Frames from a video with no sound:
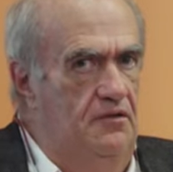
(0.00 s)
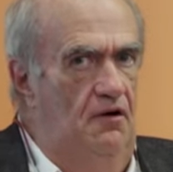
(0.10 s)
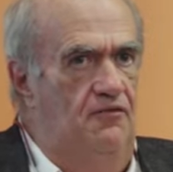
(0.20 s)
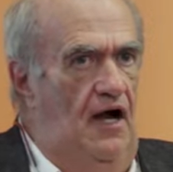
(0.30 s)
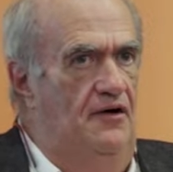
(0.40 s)
Hugh
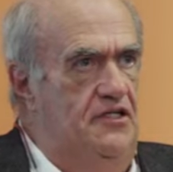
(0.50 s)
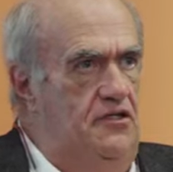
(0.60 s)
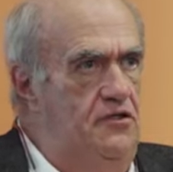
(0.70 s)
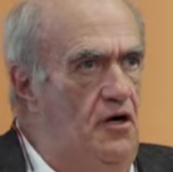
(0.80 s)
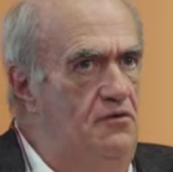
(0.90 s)
O'Flaherty,
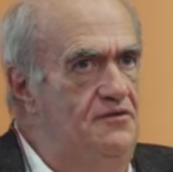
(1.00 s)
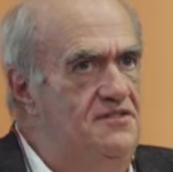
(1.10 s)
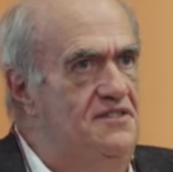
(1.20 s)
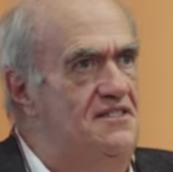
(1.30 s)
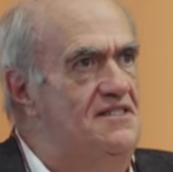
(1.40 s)

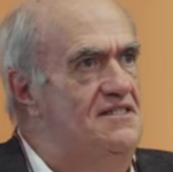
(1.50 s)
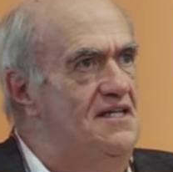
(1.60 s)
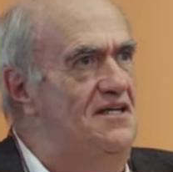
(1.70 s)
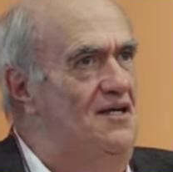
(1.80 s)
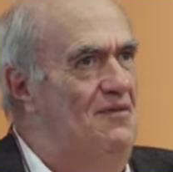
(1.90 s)
knows this
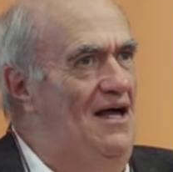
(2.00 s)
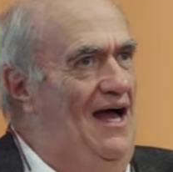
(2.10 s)
city,